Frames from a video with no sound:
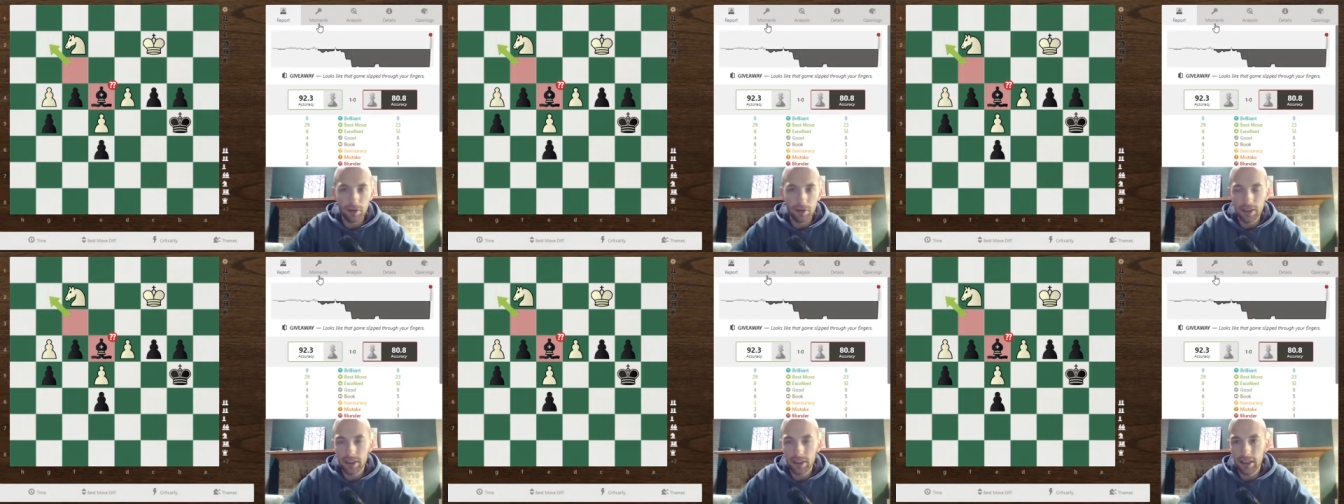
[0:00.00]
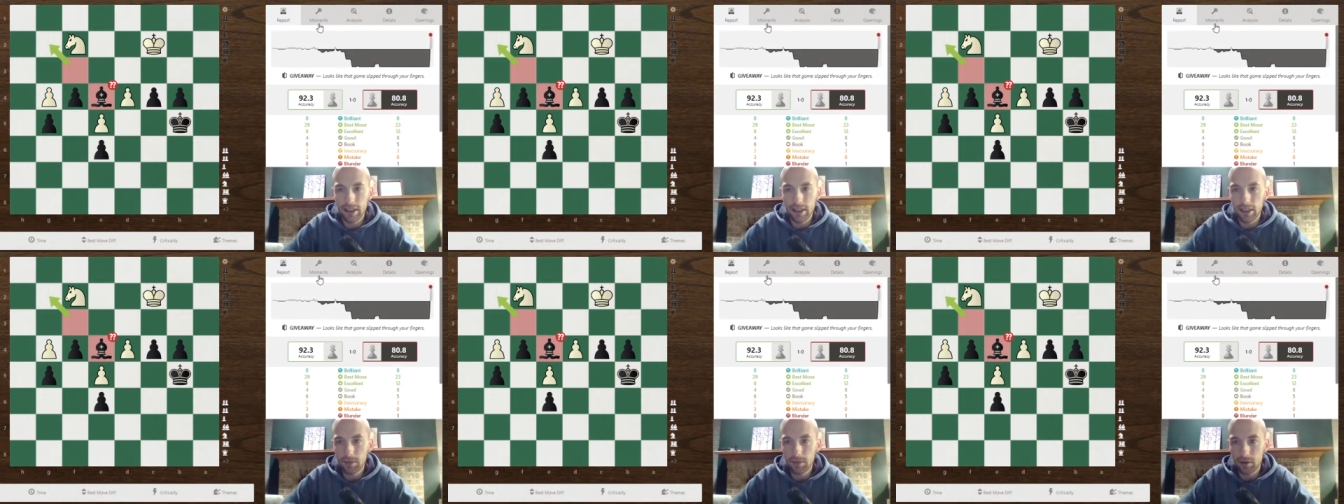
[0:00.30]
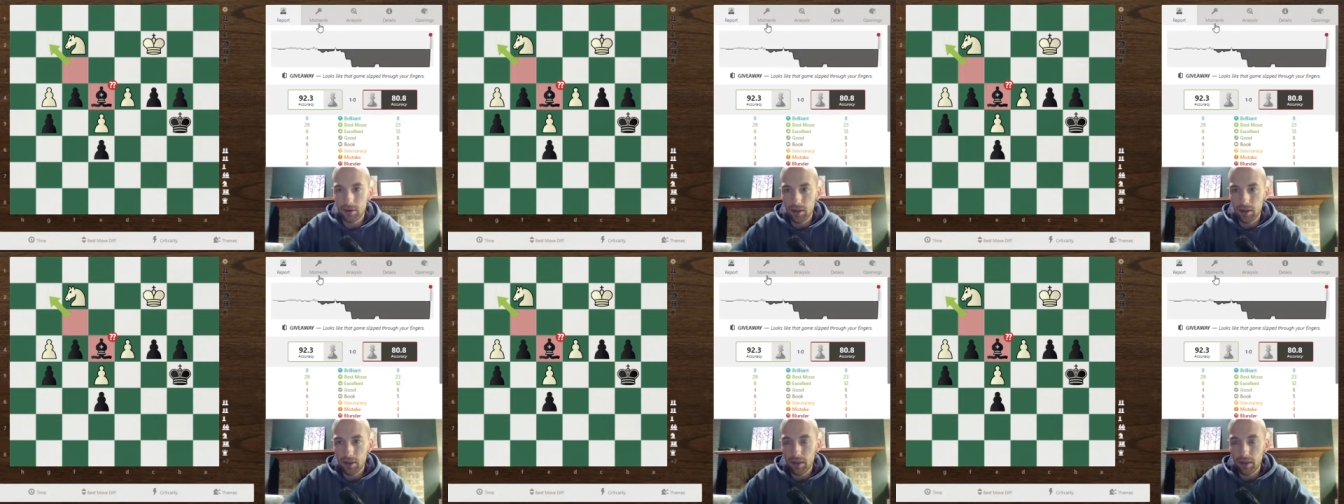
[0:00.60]
games
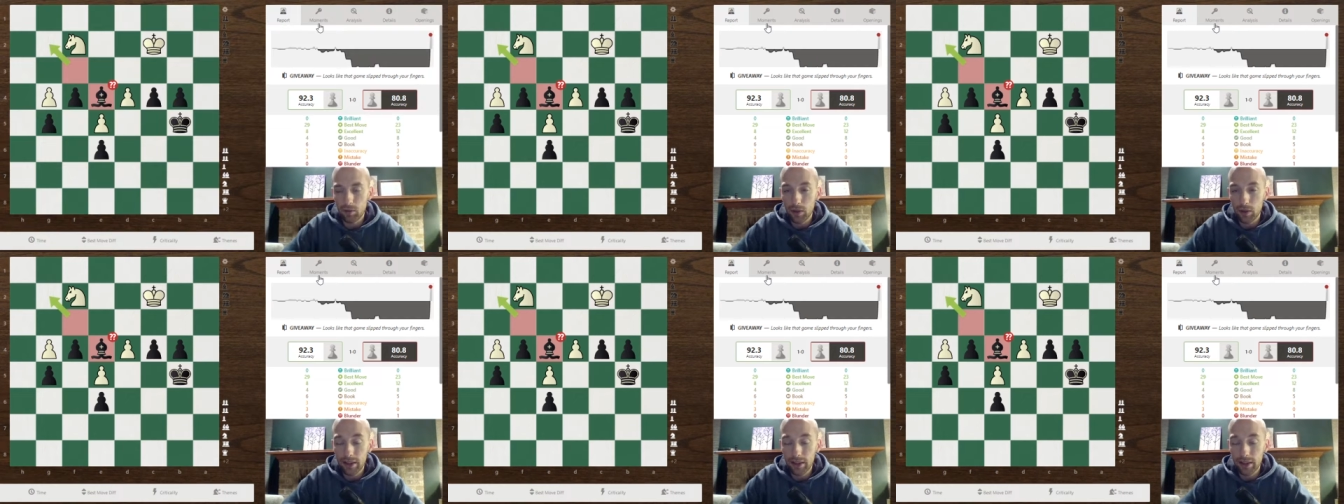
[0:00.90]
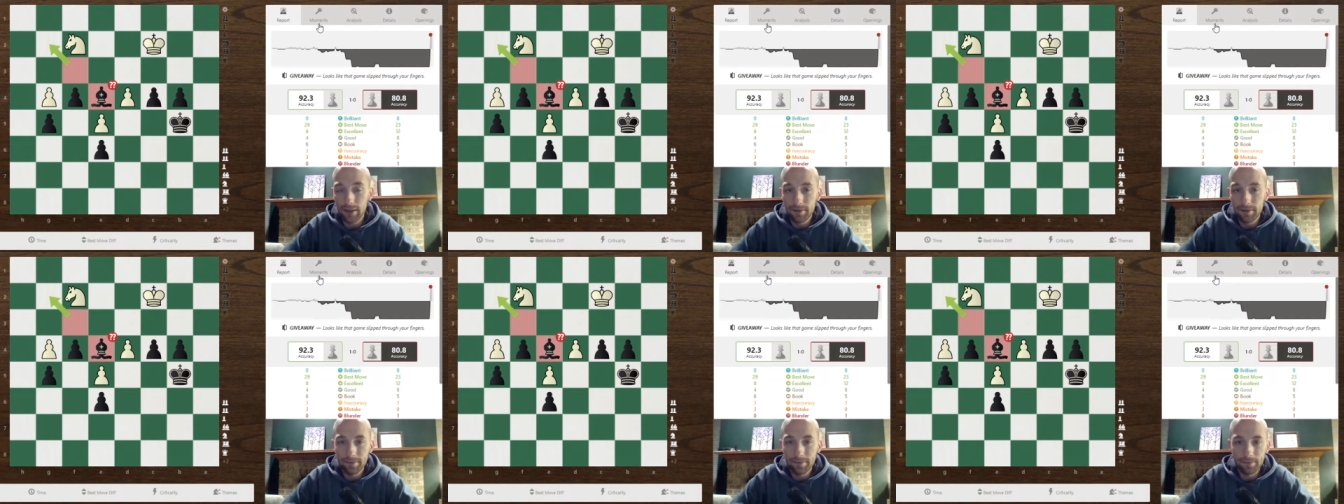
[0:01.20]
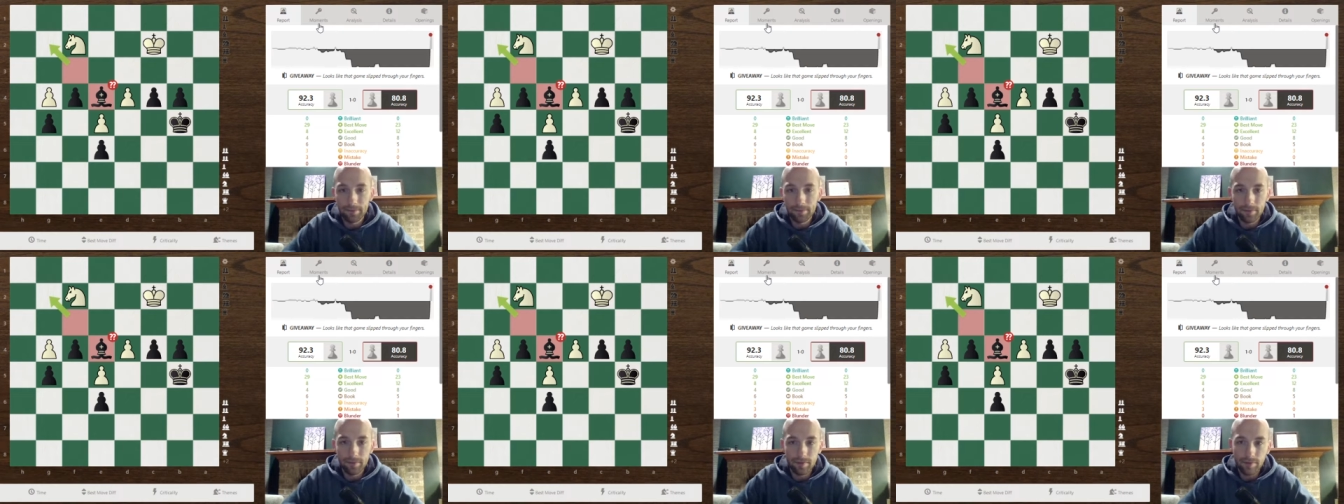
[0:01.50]
where I win.
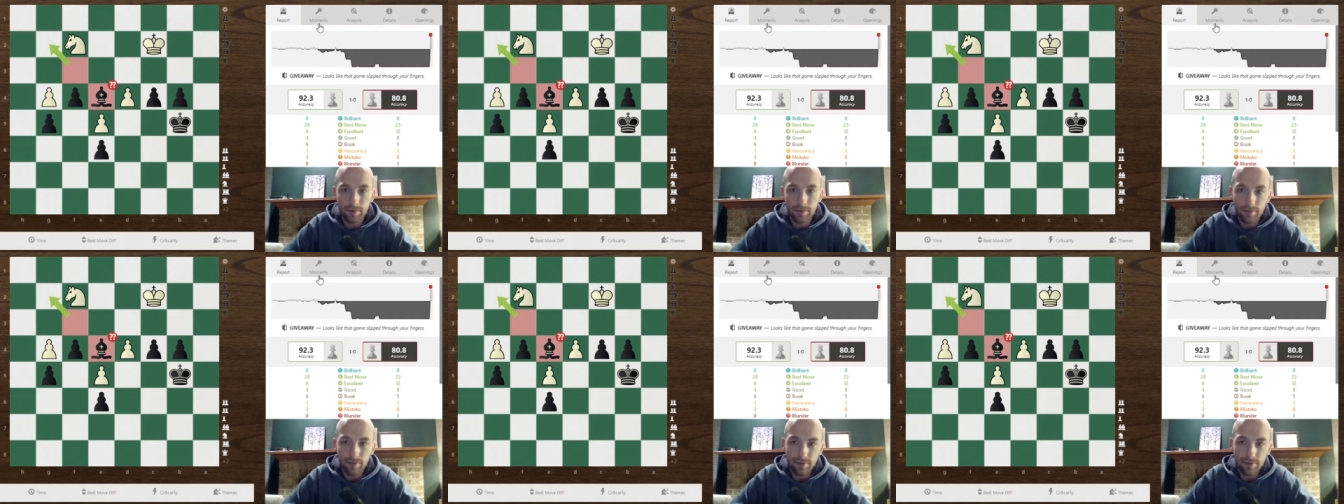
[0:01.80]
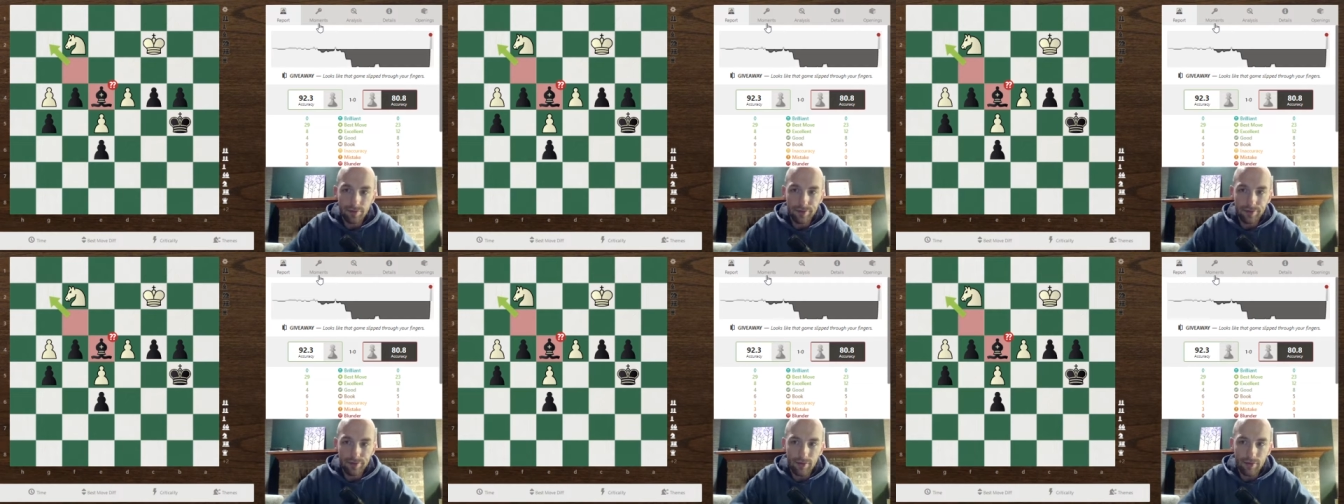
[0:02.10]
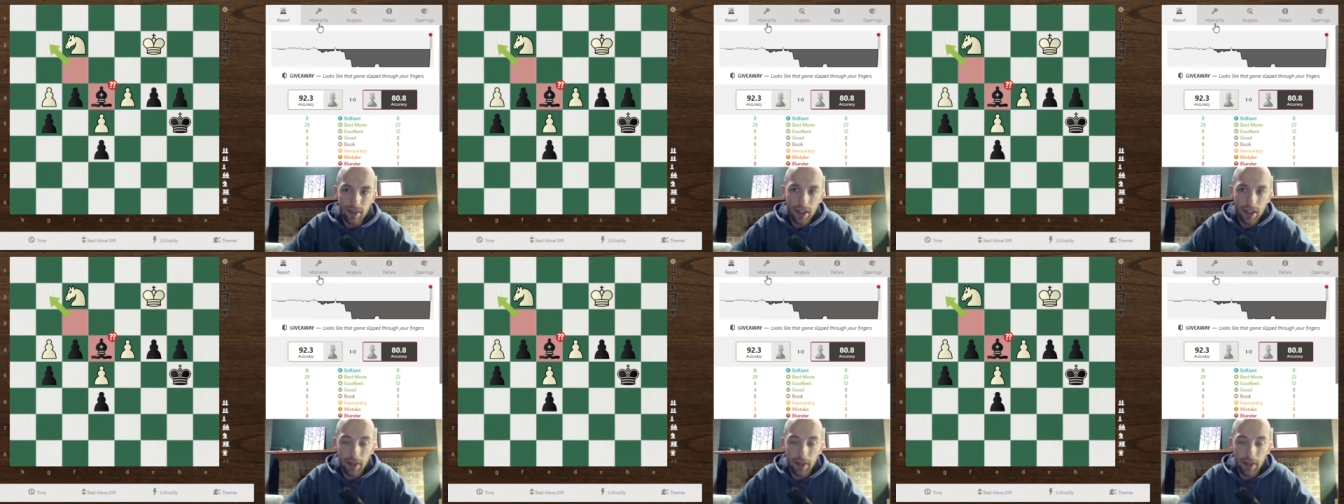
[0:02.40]

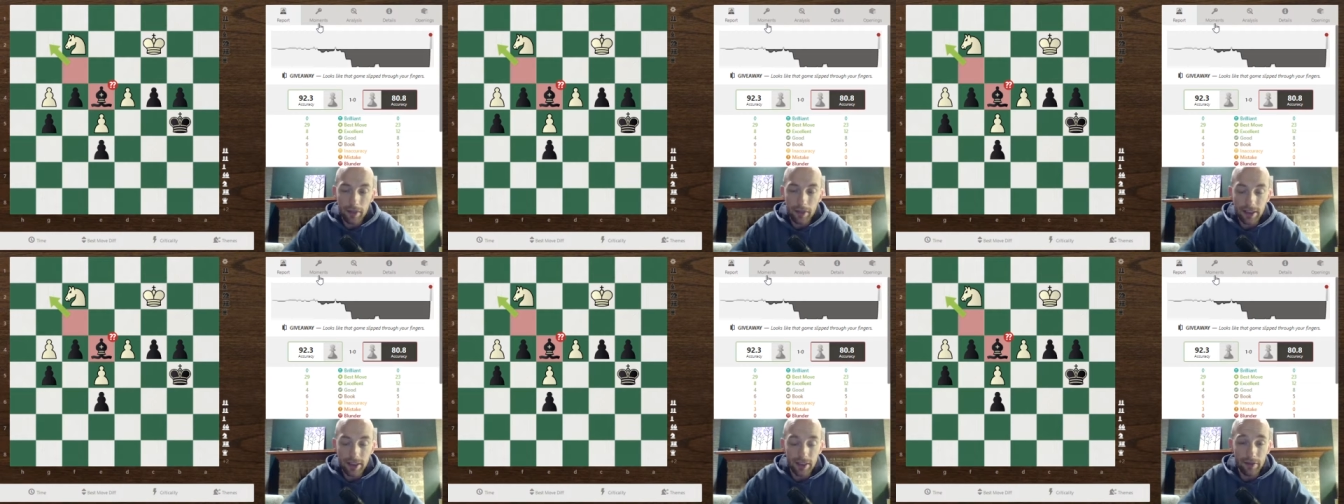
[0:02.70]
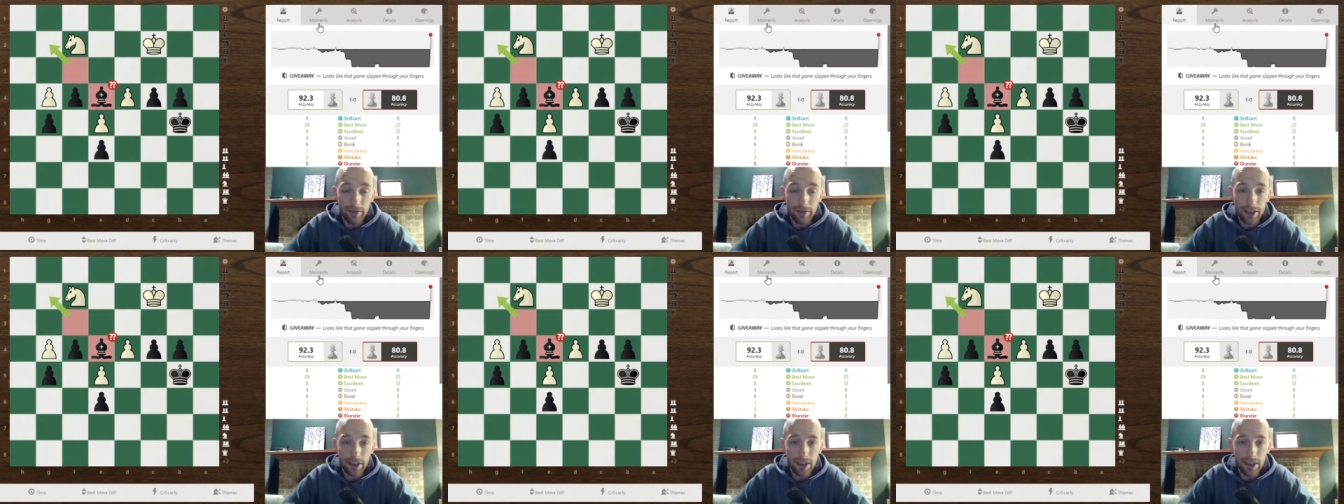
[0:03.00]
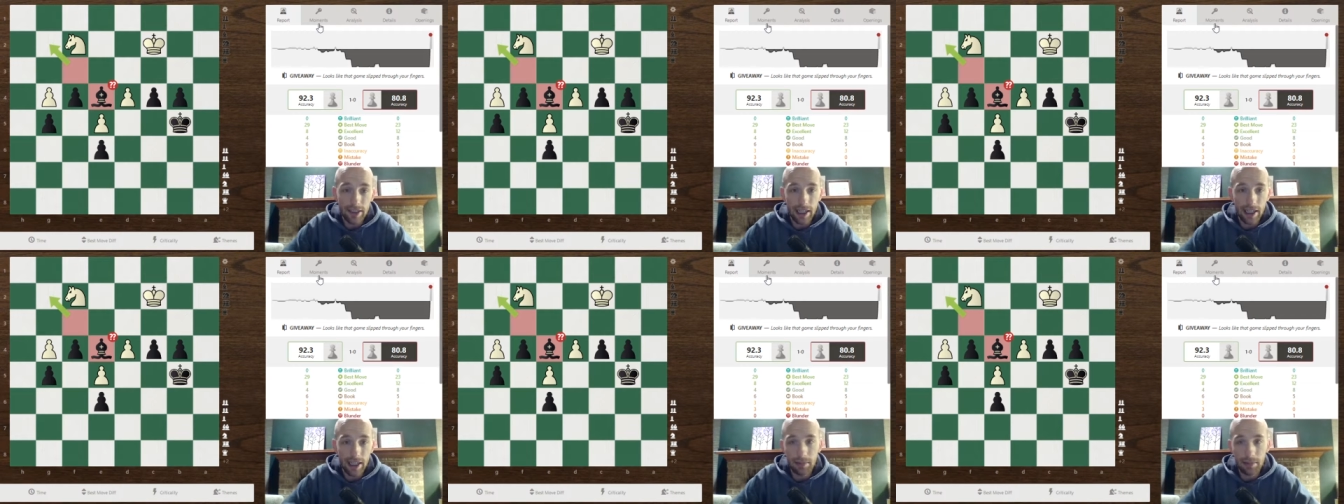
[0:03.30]
I mean, stuff like this
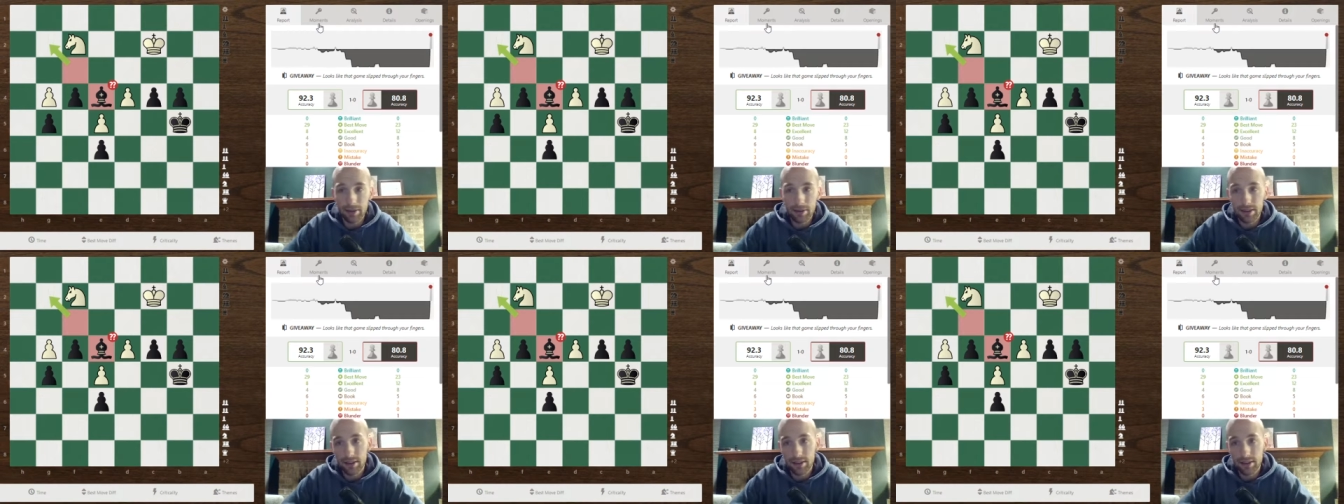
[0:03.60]
happens.